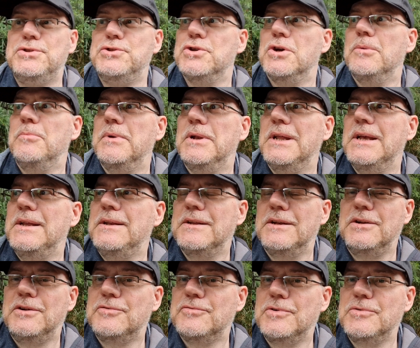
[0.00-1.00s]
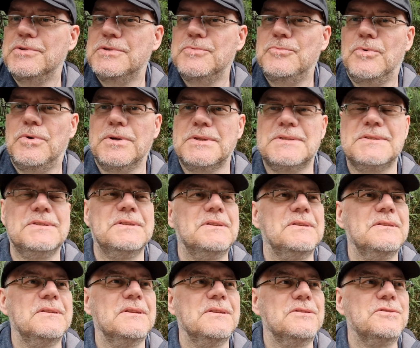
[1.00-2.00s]
germinate and grow towards
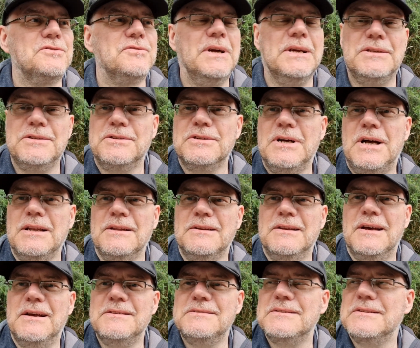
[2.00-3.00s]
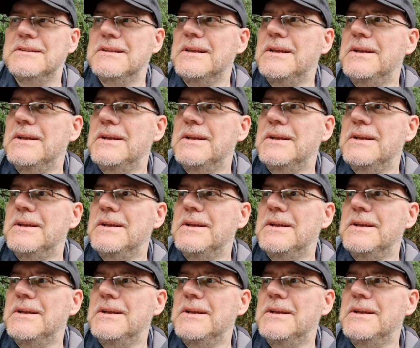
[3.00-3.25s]
it and then try to colonize it.